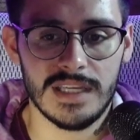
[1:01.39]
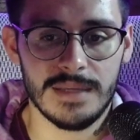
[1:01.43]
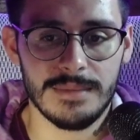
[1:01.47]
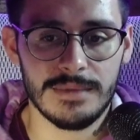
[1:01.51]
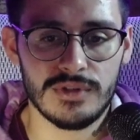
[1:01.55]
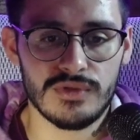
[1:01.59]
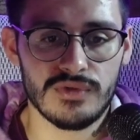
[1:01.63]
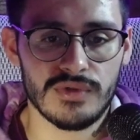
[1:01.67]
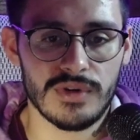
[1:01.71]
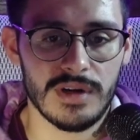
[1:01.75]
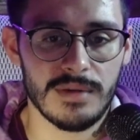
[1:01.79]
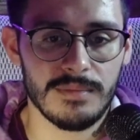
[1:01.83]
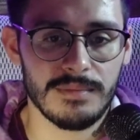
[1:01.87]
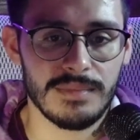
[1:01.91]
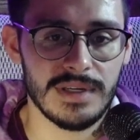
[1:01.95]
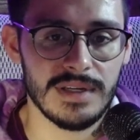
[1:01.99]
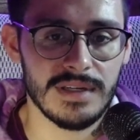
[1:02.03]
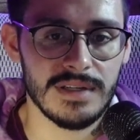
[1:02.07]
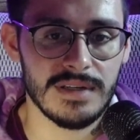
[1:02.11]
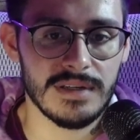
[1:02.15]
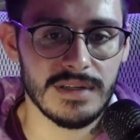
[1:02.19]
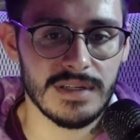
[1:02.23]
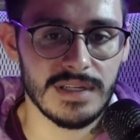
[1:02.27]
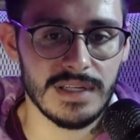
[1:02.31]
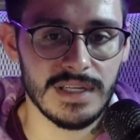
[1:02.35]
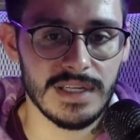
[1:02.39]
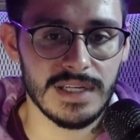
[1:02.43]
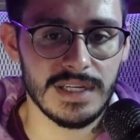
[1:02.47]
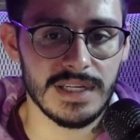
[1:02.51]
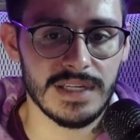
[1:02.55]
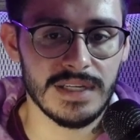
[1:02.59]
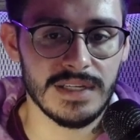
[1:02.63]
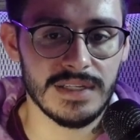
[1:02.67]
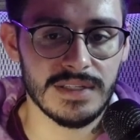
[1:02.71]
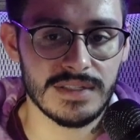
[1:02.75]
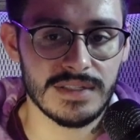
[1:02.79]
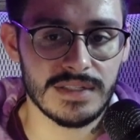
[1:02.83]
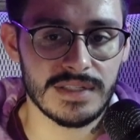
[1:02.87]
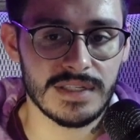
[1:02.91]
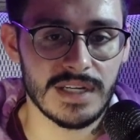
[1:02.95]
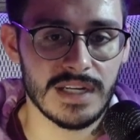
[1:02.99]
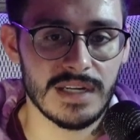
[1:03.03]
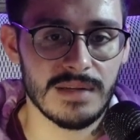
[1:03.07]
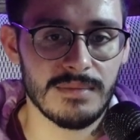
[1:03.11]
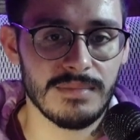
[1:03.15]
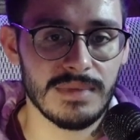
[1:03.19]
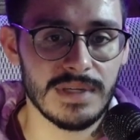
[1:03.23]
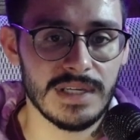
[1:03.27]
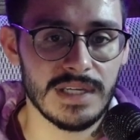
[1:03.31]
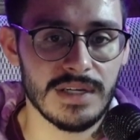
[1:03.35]
Timmy Trumpet is going
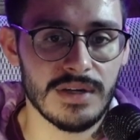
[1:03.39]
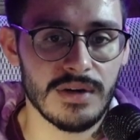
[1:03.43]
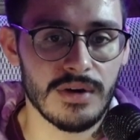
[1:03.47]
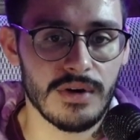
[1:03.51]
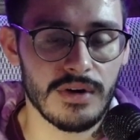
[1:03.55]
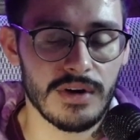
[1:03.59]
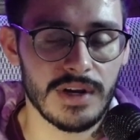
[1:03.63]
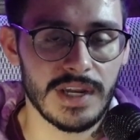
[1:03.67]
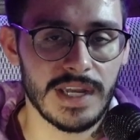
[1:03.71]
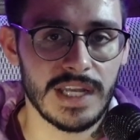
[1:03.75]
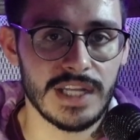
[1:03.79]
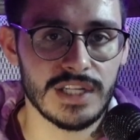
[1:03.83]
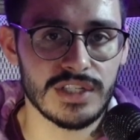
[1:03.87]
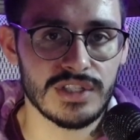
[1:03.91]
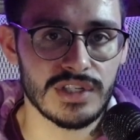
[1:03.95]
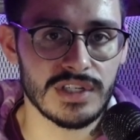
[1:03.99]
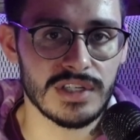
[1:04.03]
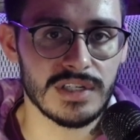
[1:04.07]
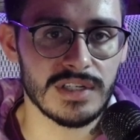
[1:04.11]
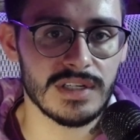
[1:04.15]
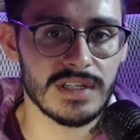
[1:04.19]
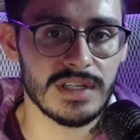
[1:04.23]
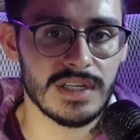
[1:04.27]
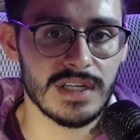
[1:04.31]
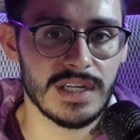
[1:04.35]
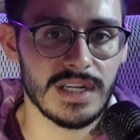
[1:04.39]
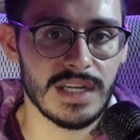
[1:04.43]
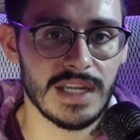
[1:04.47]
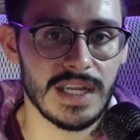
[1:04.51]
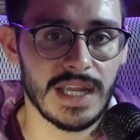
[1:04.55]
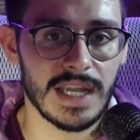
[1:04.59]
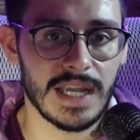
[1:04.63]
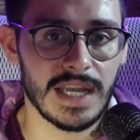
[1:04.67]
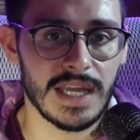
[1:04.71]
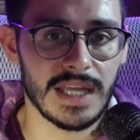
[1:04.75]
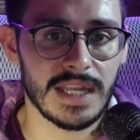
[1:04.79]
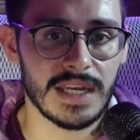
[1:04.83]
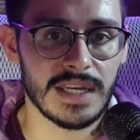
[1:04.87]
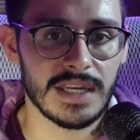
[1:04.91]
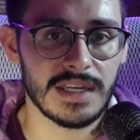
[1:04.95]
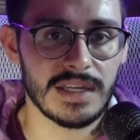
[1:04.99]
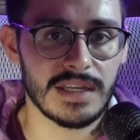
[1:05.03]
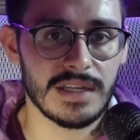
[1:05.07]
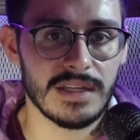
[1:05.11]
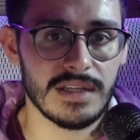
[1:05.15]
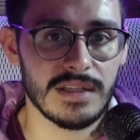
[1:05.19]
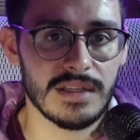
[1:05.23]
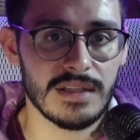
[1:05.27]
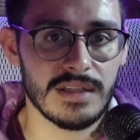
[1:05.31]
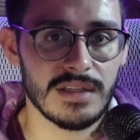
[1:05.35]
to be our agent.
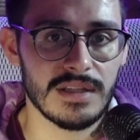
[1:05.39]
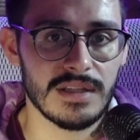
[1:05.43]
And